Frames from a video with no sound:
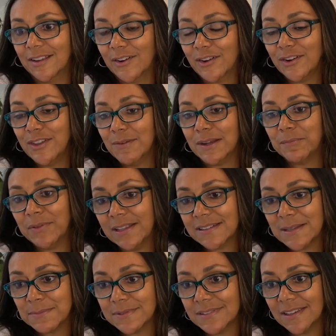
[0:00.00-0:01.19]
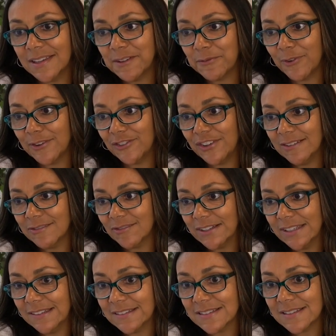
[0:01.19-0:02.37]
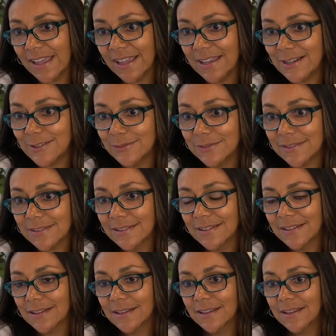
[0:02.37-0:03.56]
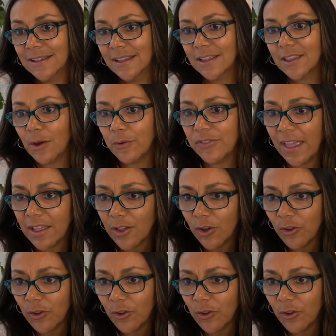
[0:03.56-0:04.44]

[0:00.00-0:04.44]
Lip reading: Girl, you better pick some stuff while she releases the hounds. Go with that